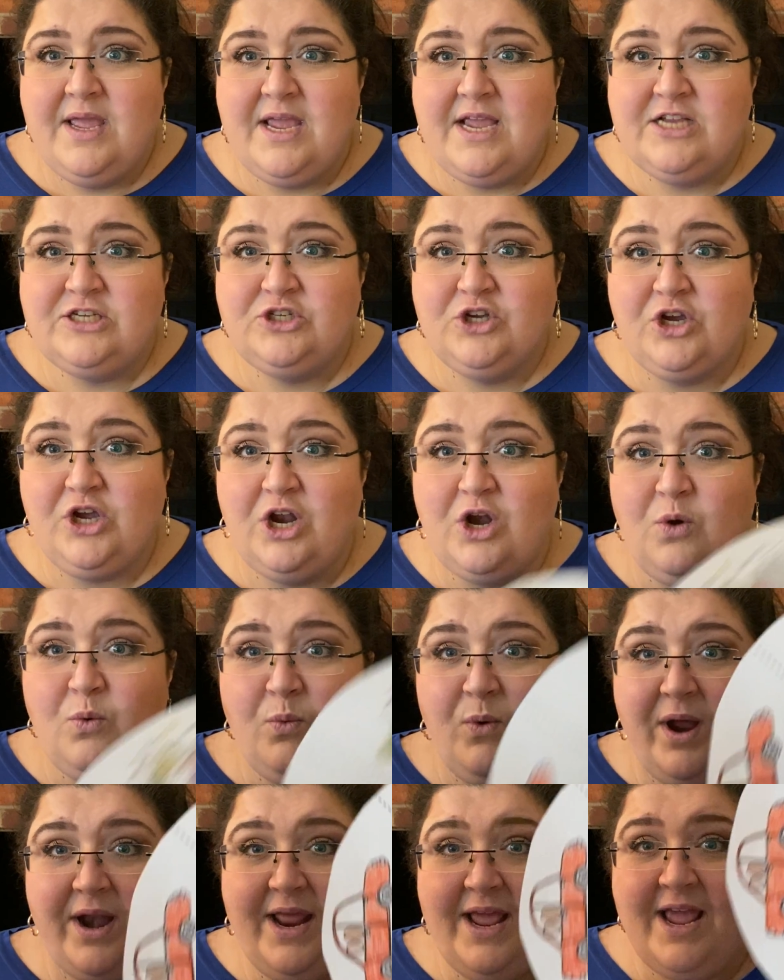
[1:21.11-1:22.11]
is you're going to
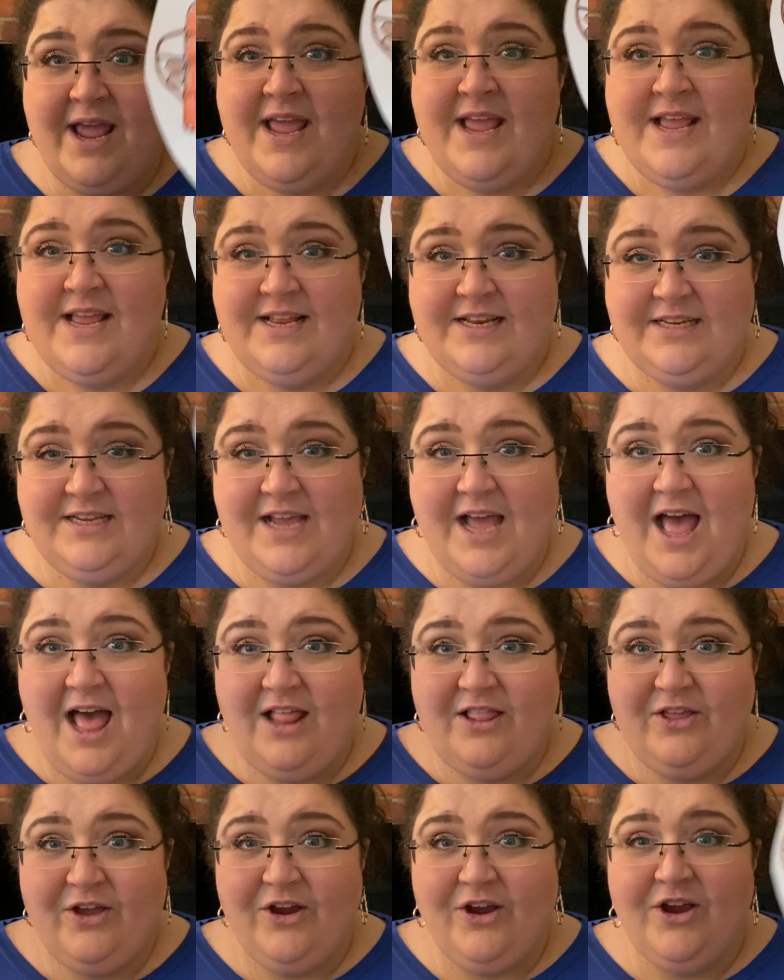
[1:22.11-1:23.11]
want to
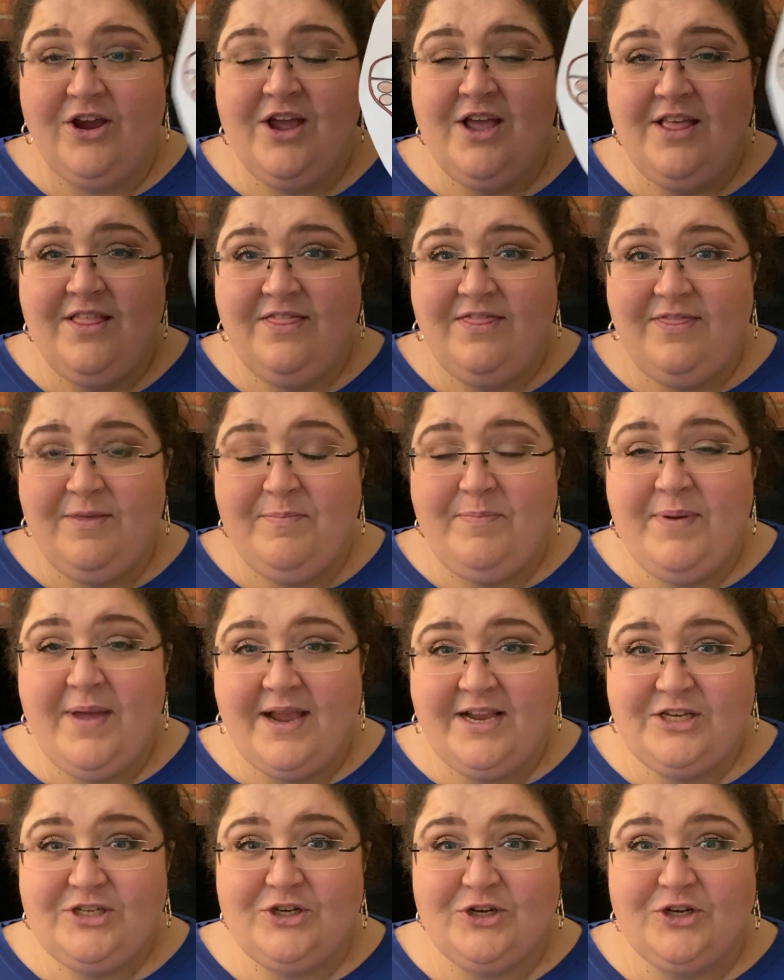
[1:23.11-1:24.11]
color the
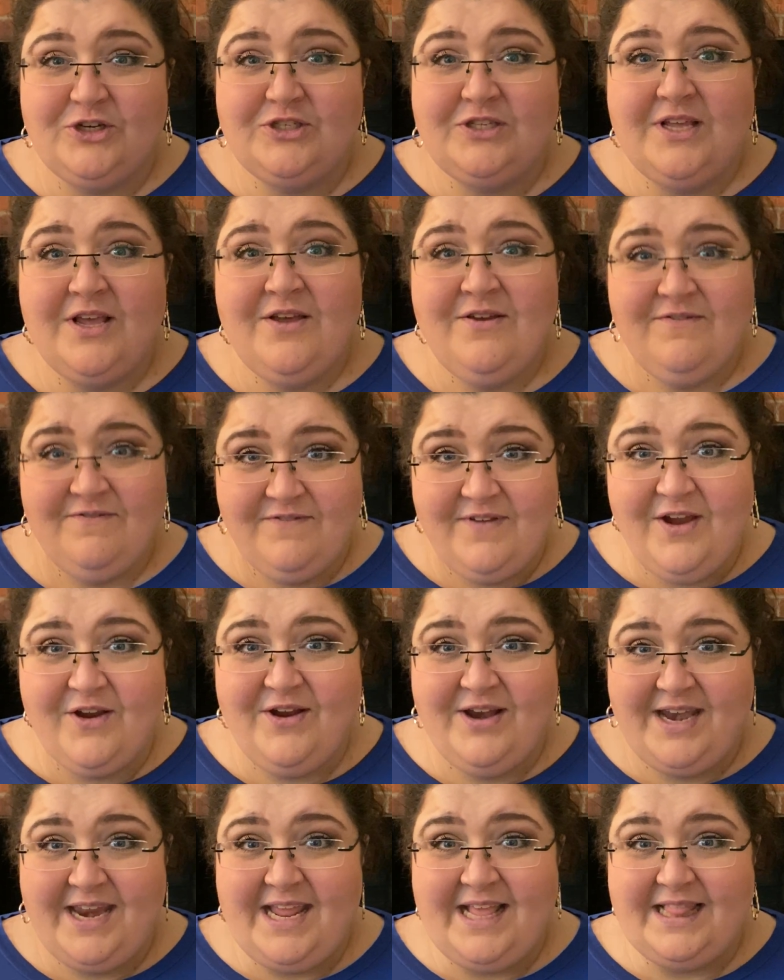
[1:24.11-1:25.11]
pictures
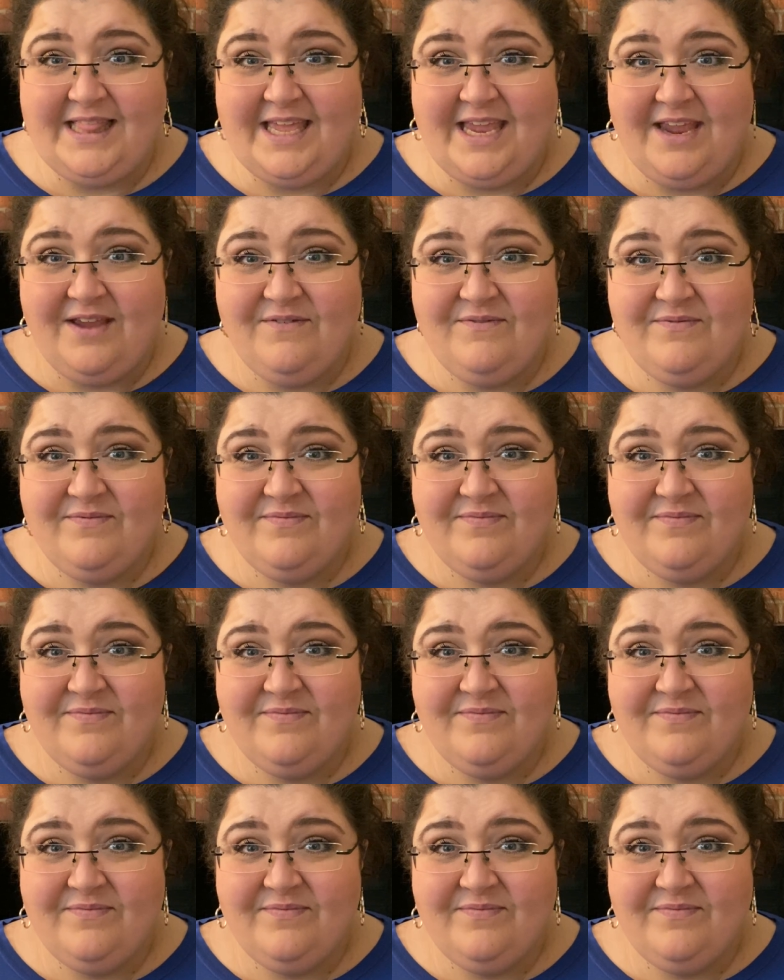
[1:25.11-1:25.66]
very neatly.